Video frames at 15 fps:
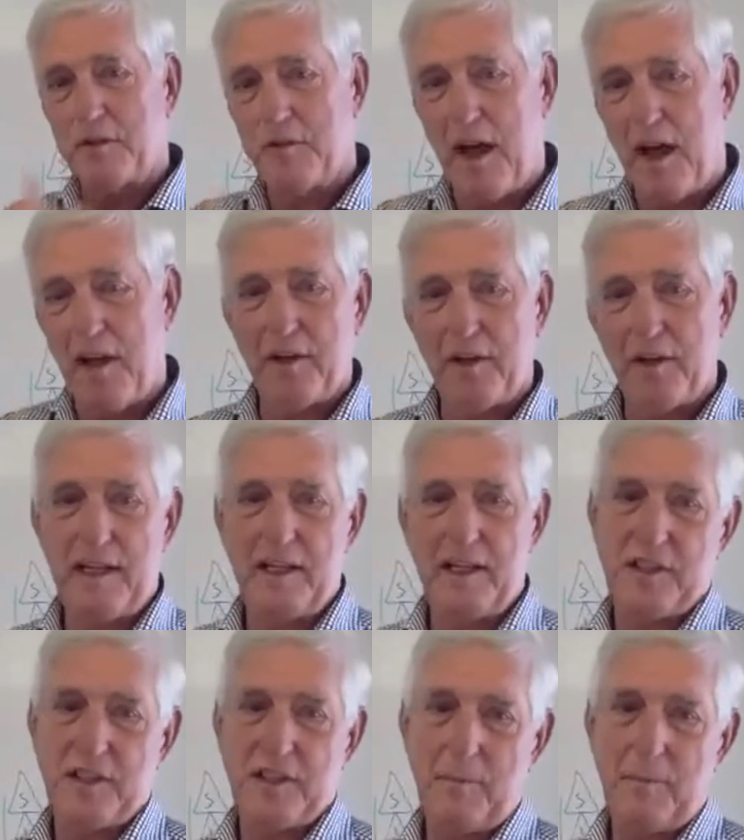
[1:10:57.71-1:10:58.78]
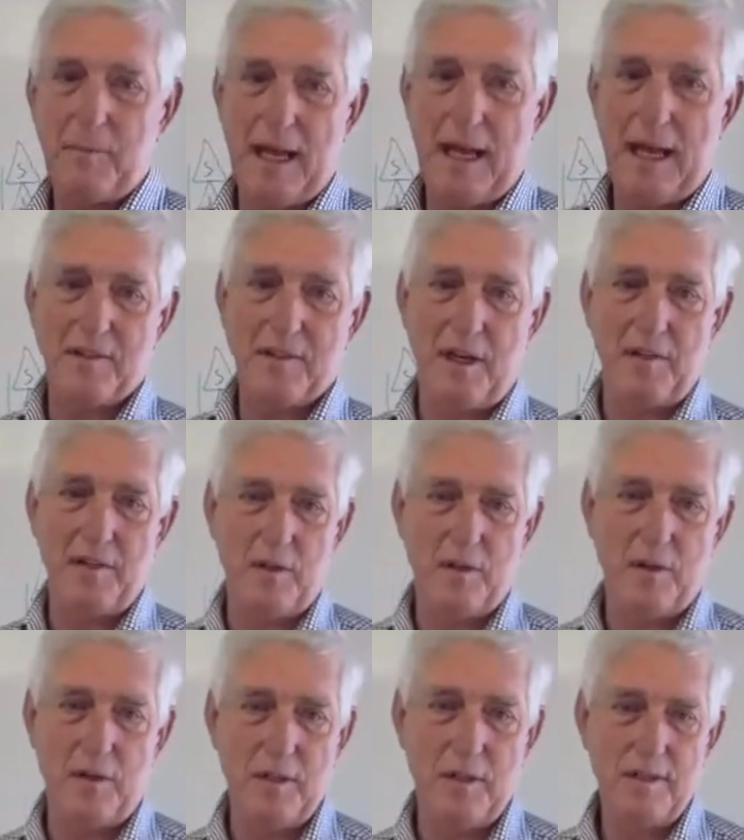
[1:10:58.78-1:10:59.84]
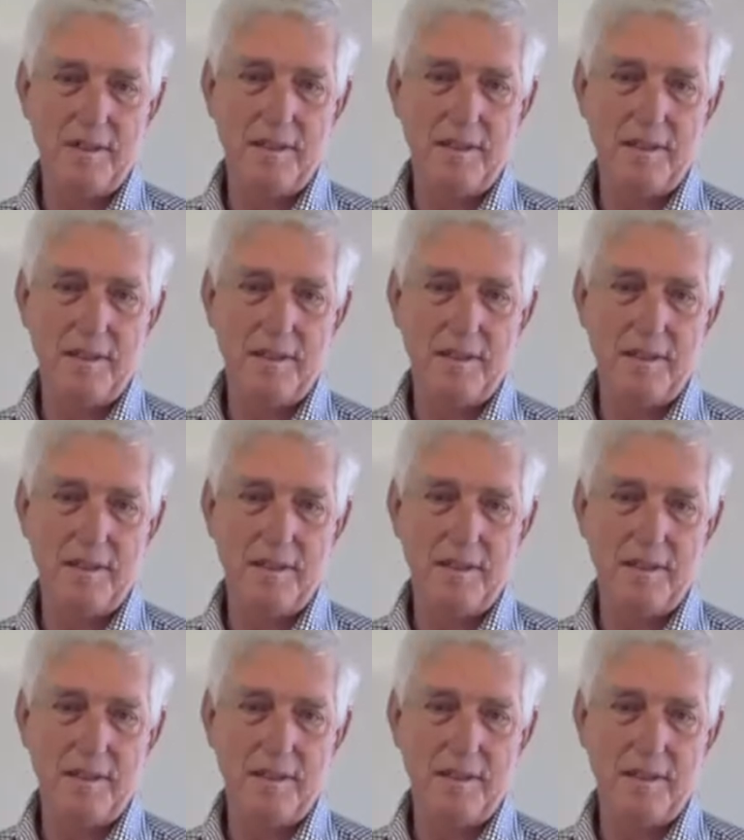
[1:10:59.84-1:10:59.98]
father and its impact on your